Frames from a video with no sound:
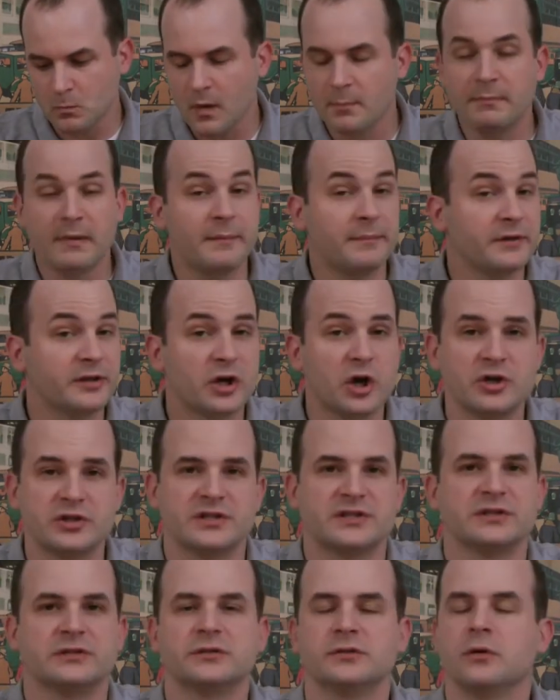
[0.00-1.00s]
Maybe because
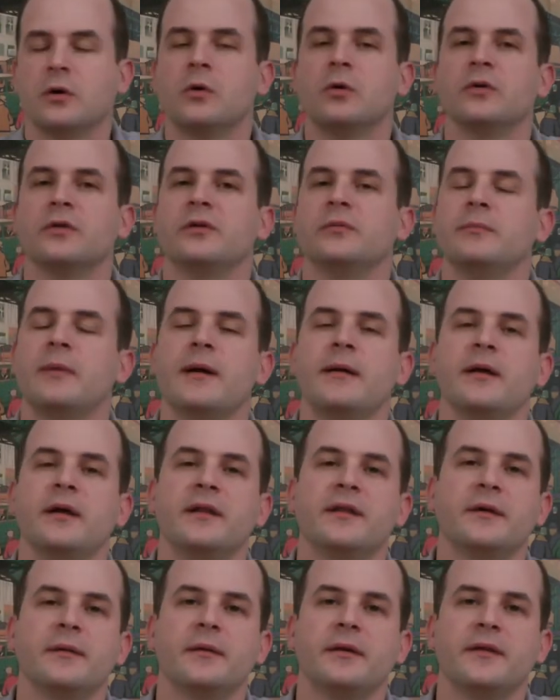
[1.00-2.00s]
it's a little older.
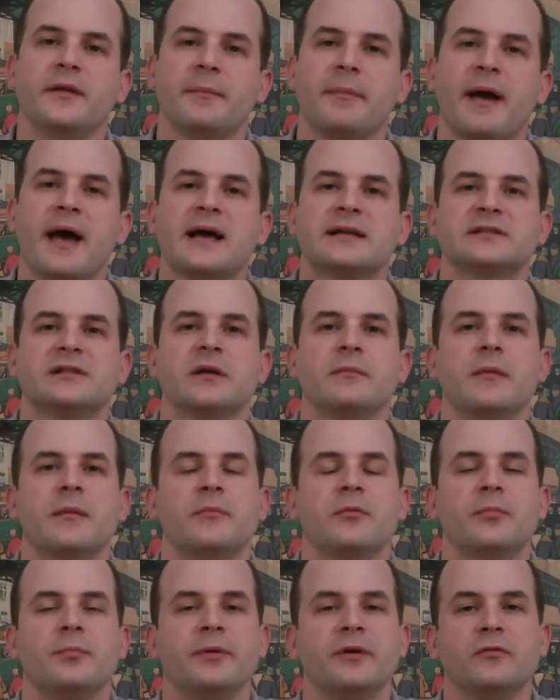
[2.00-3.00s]
In the past, I
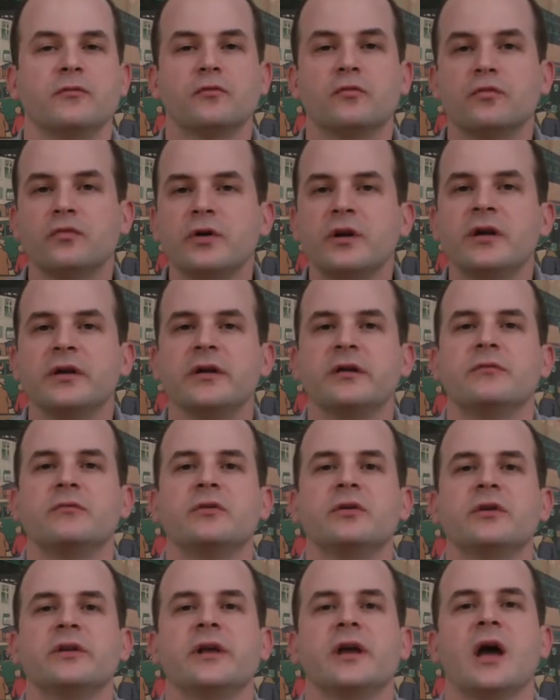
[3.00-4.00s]
remember it being
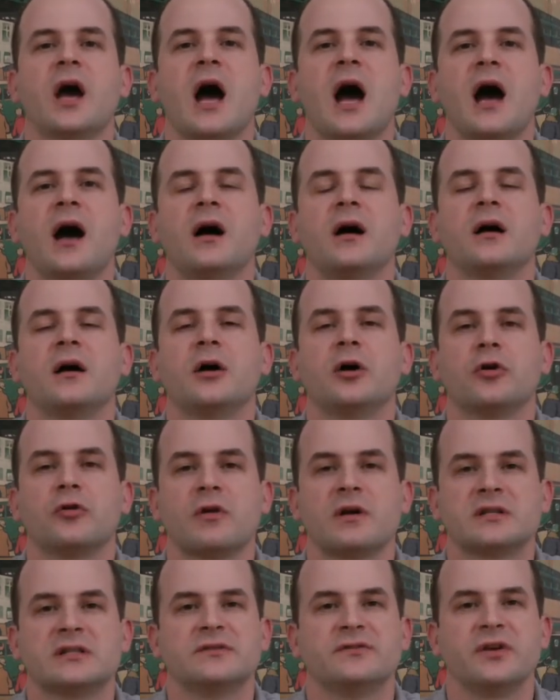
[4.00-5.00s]
really
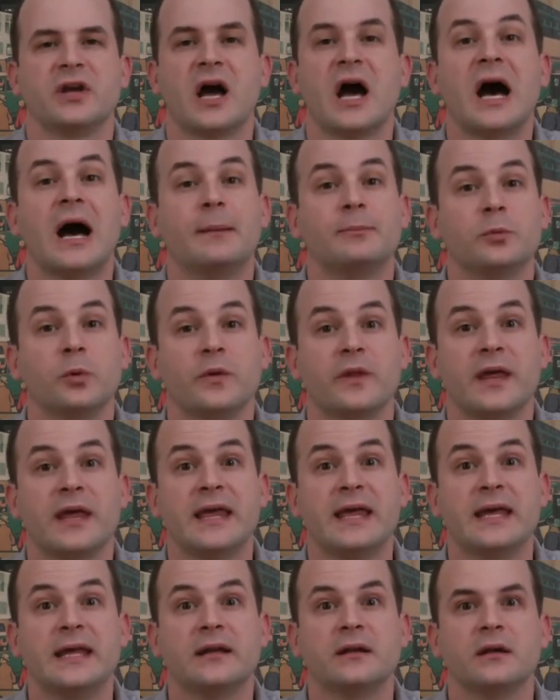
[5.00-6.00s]
aggressively hopped with a
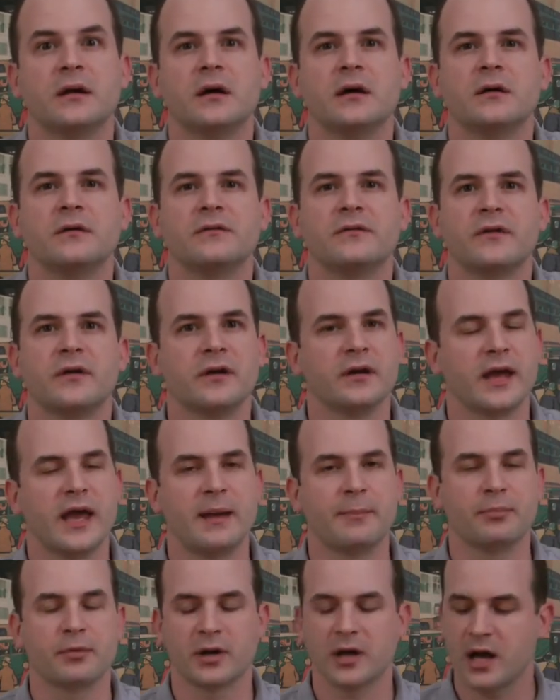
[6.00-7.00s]
hint of
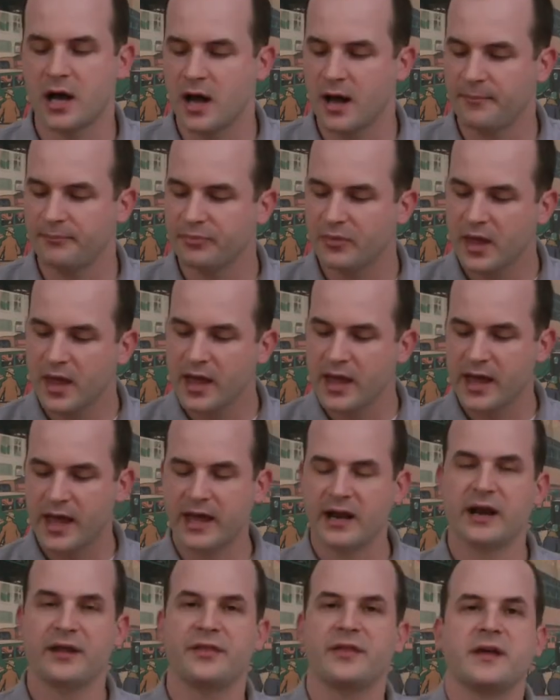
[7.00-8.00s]
apricot.
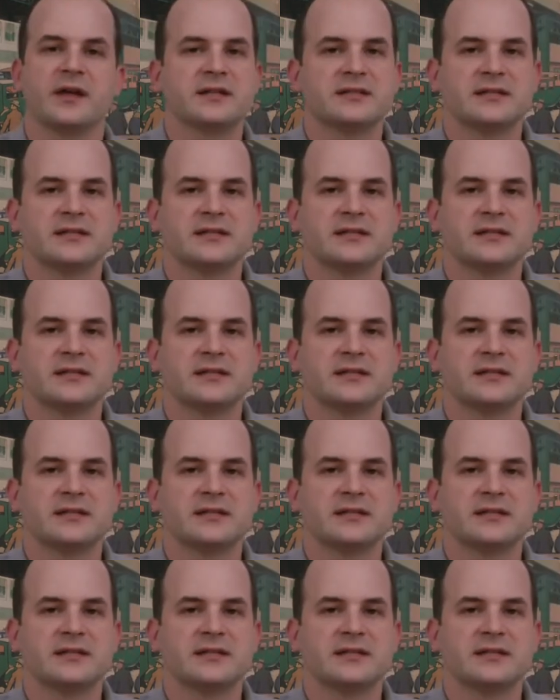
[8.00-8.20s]
And I think